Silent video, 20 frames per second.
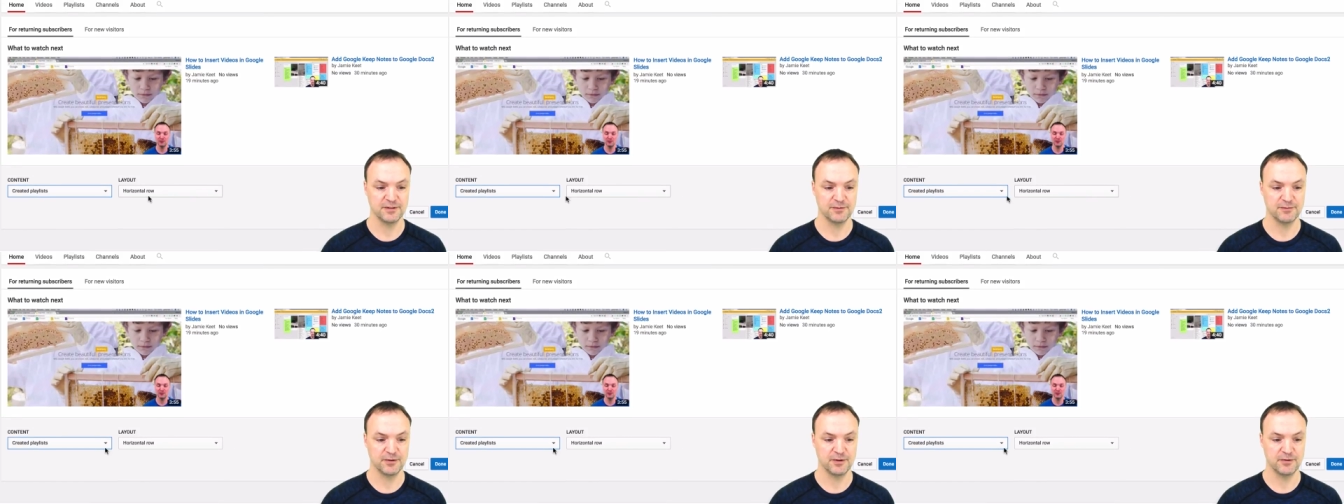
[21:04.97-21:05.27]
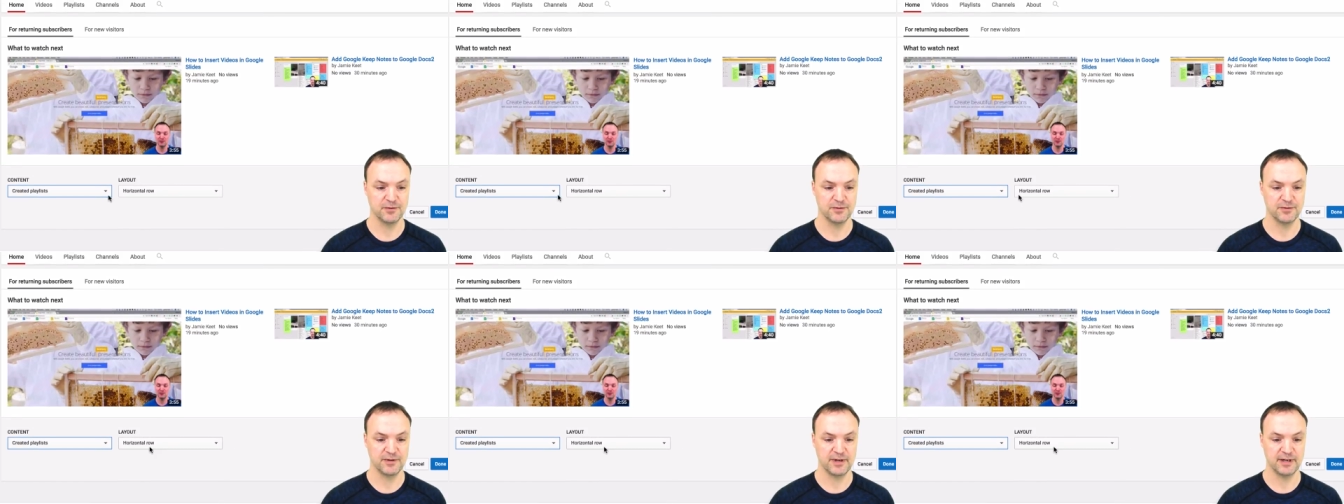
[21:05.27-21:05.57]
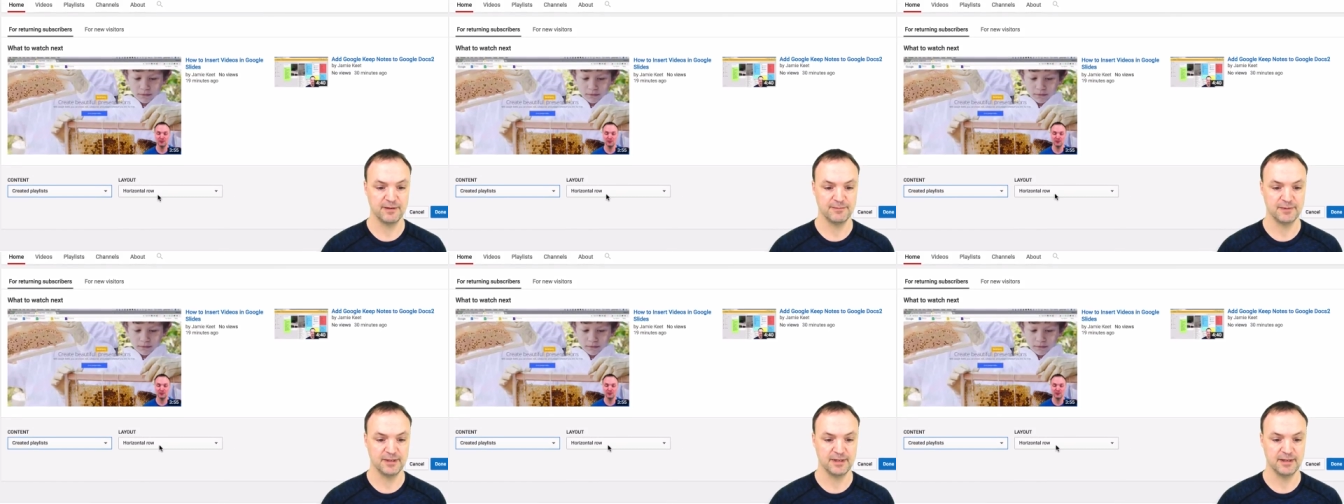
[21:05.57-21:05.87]
row, create
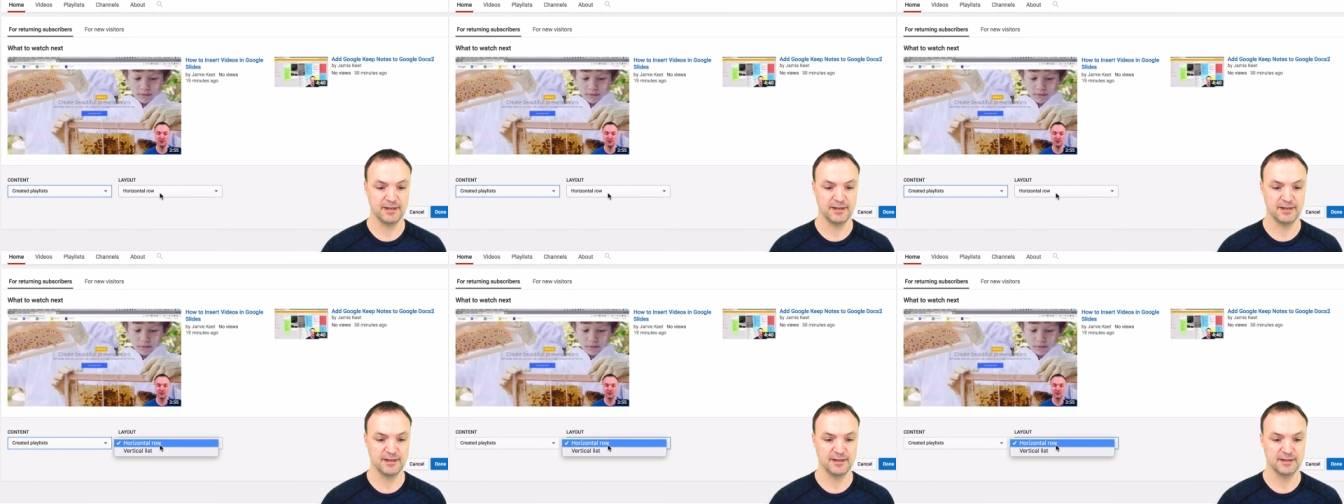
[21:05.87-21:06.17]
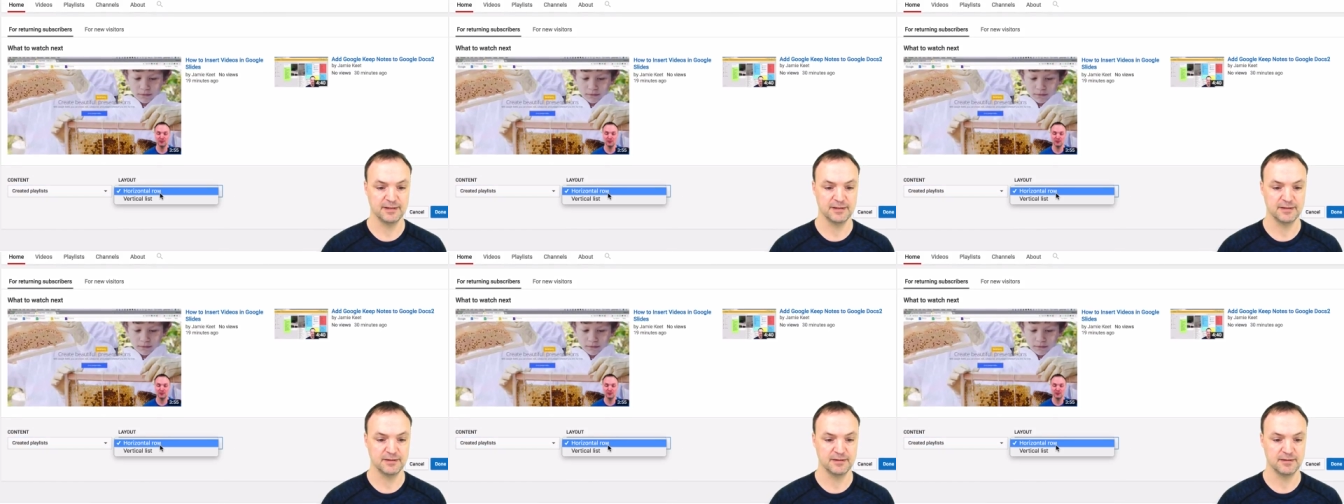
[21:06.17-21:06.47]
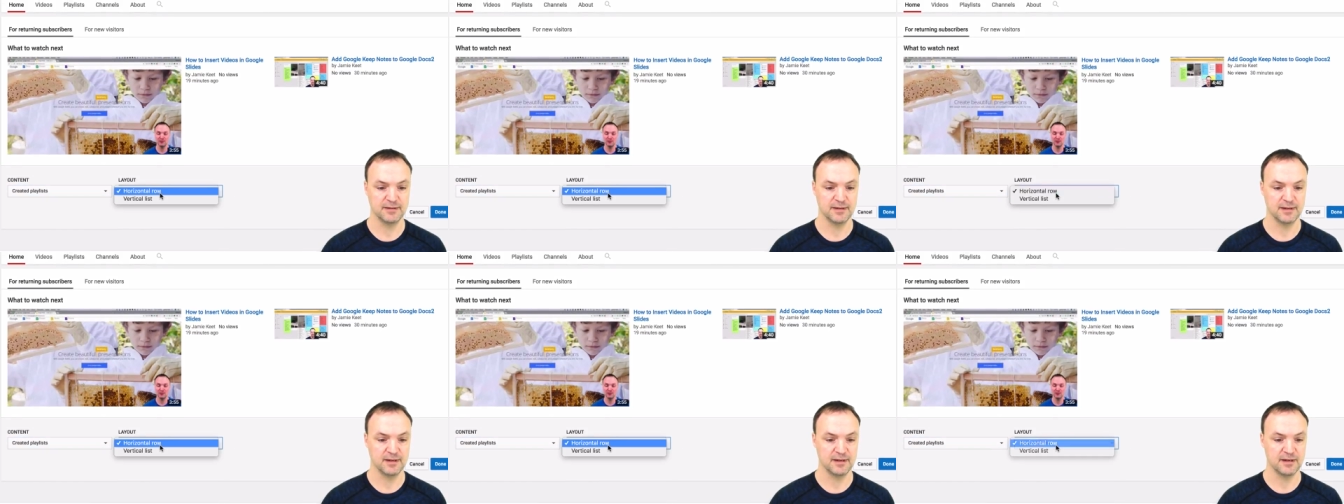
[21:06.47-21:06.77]
a playlist.
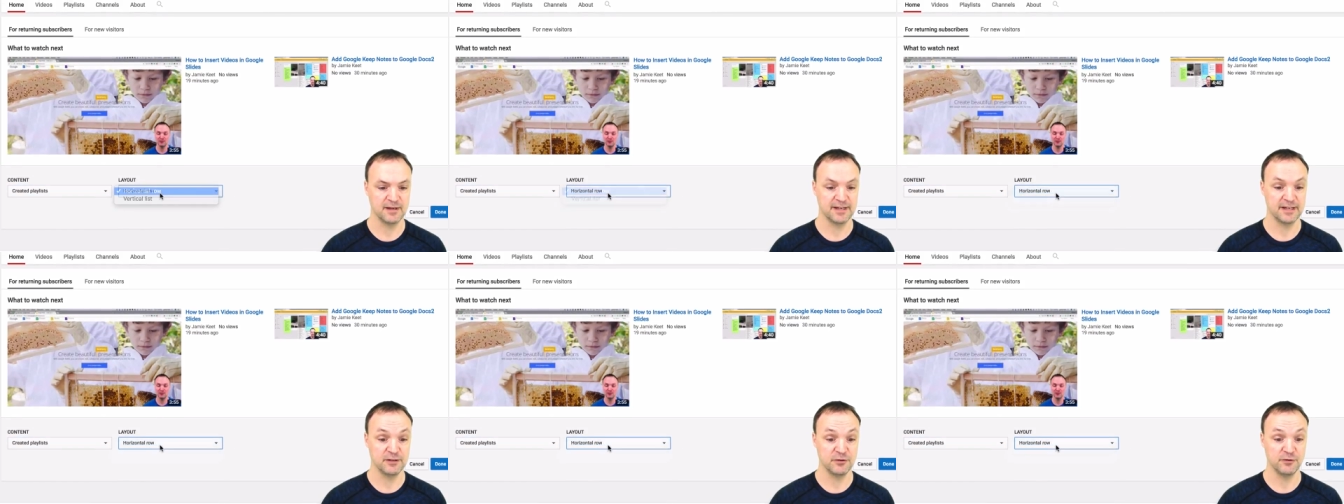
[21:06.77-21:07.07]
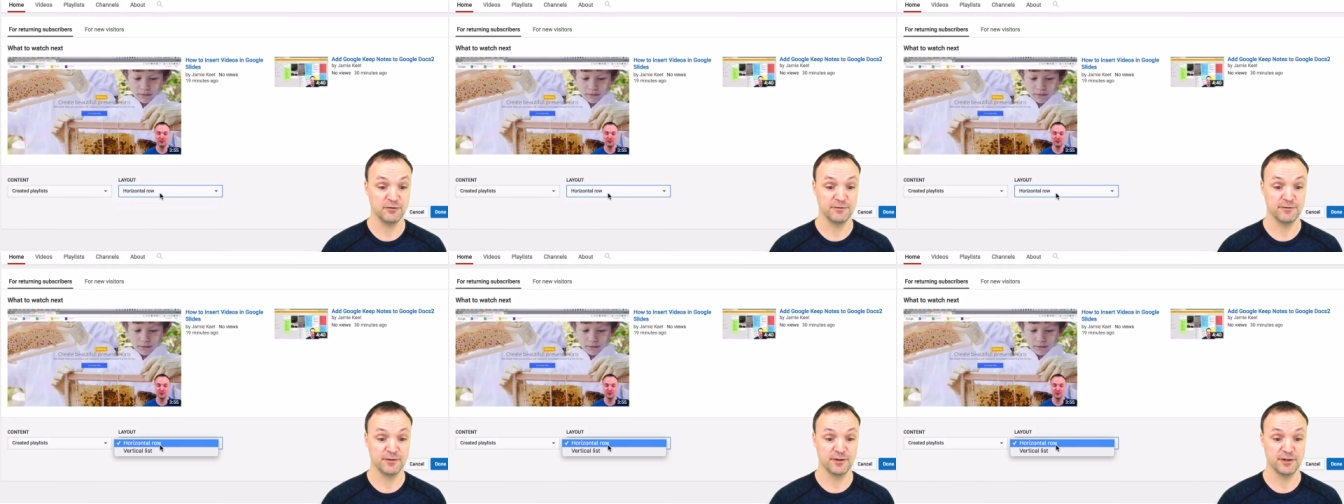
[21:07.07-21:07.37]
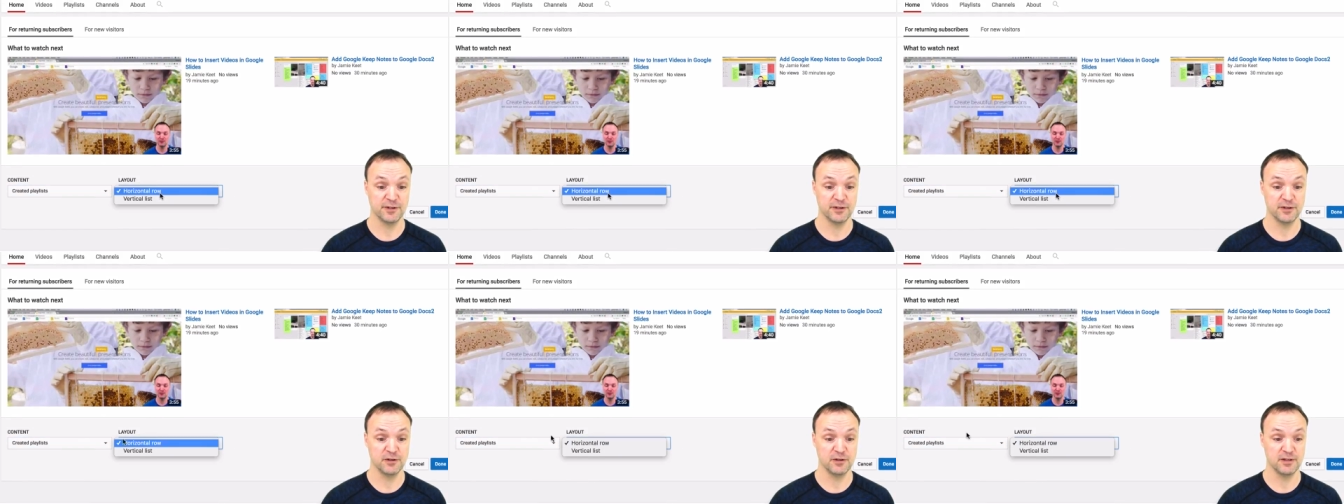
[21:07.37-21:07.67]
I can do
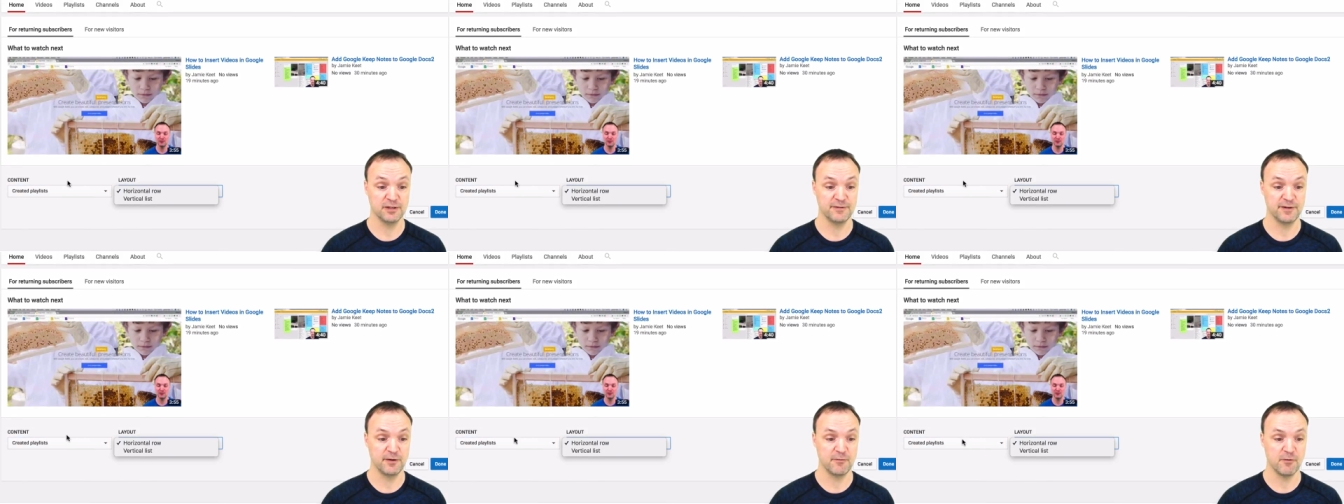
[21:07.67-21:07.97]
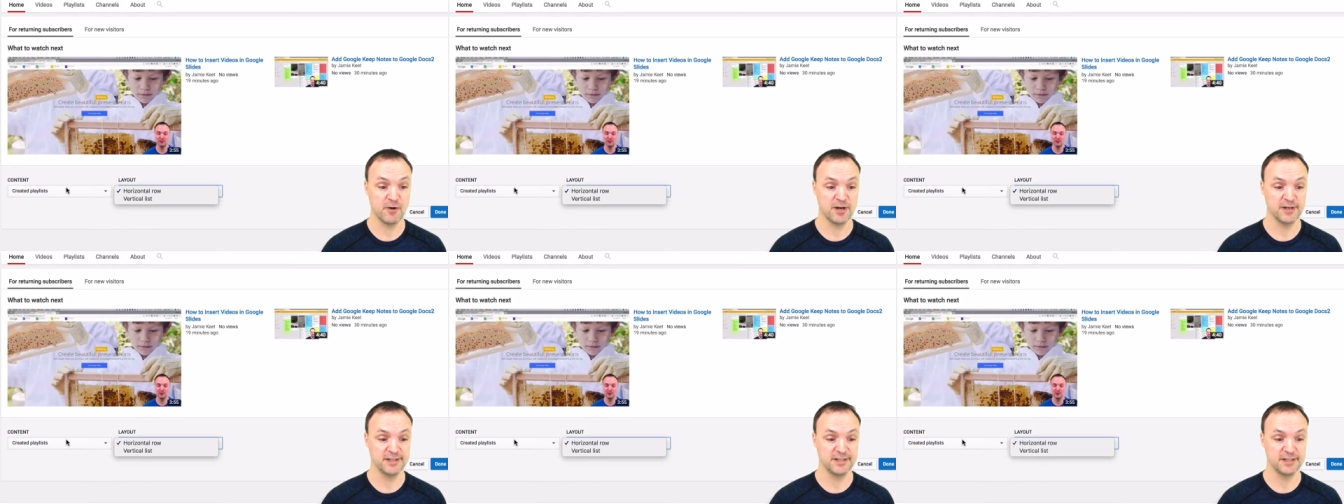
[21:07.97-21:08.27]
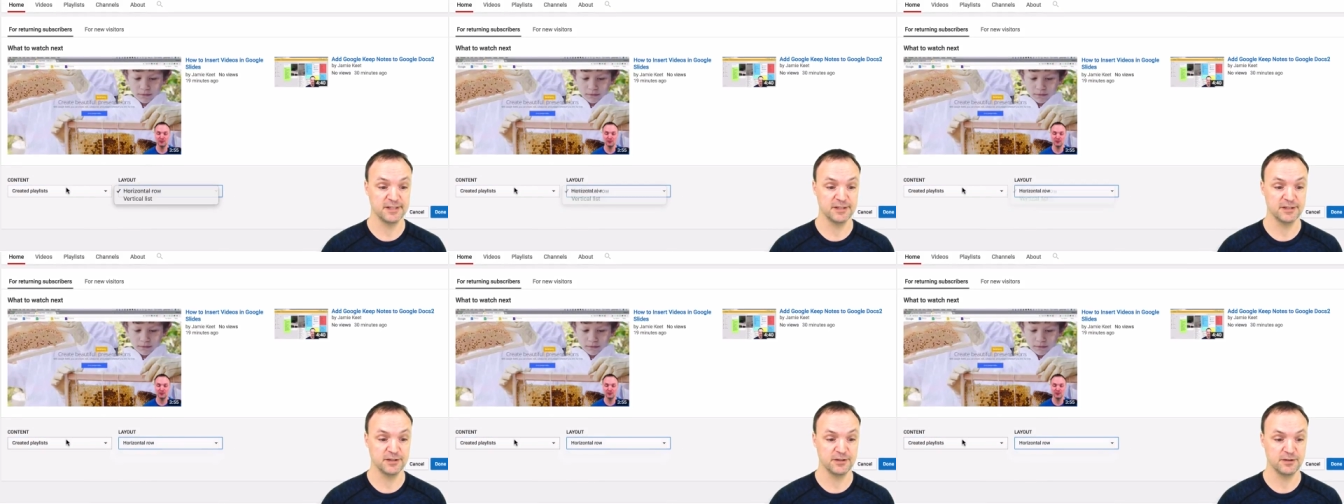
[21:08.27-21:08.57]
vertical if I
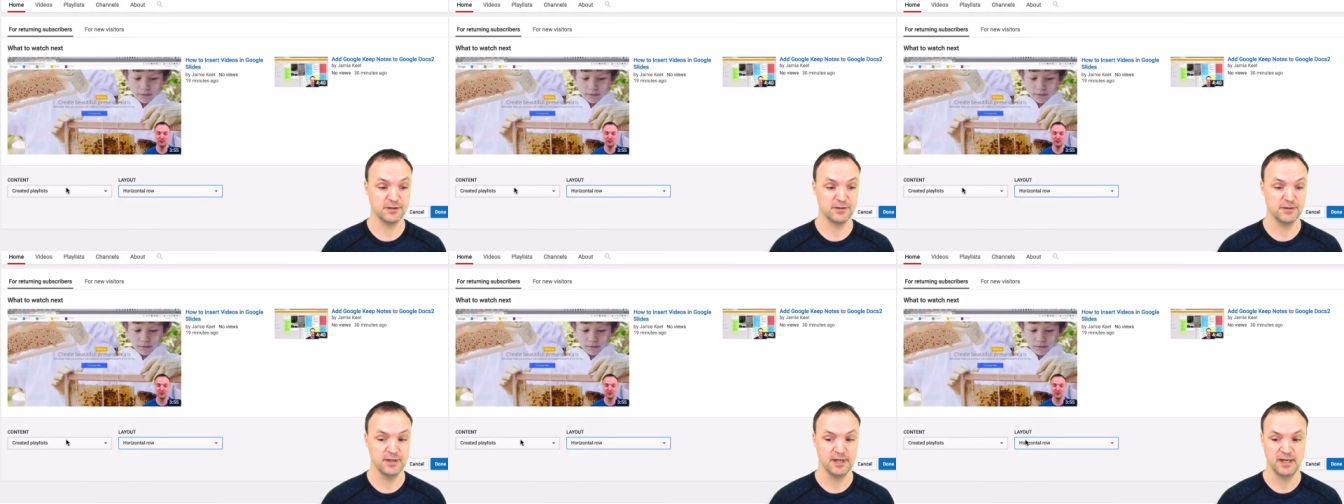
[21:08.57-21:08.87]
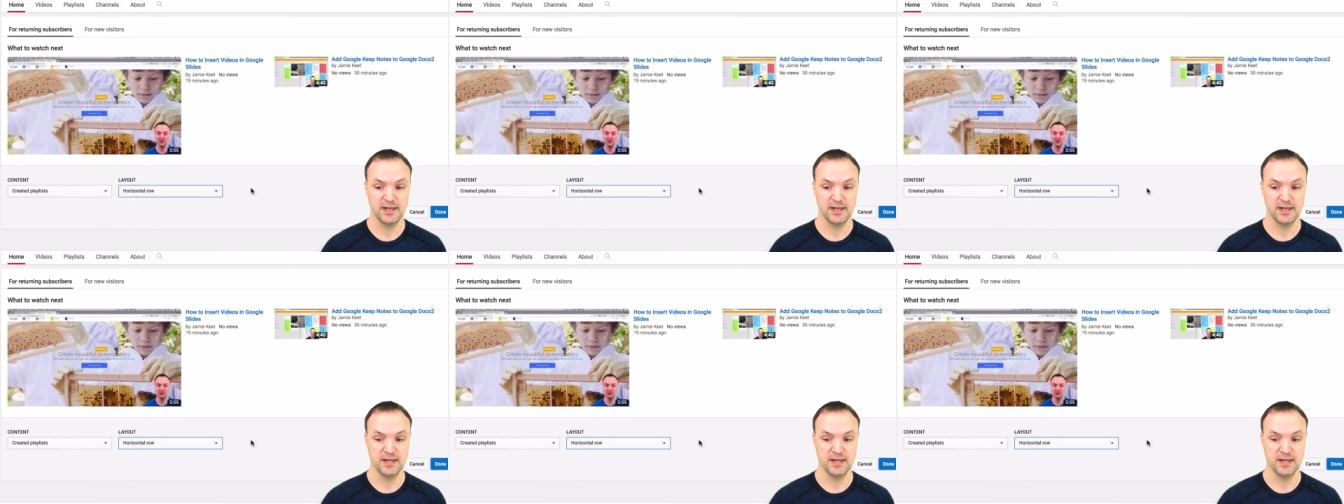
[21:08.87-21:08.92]
wanted to.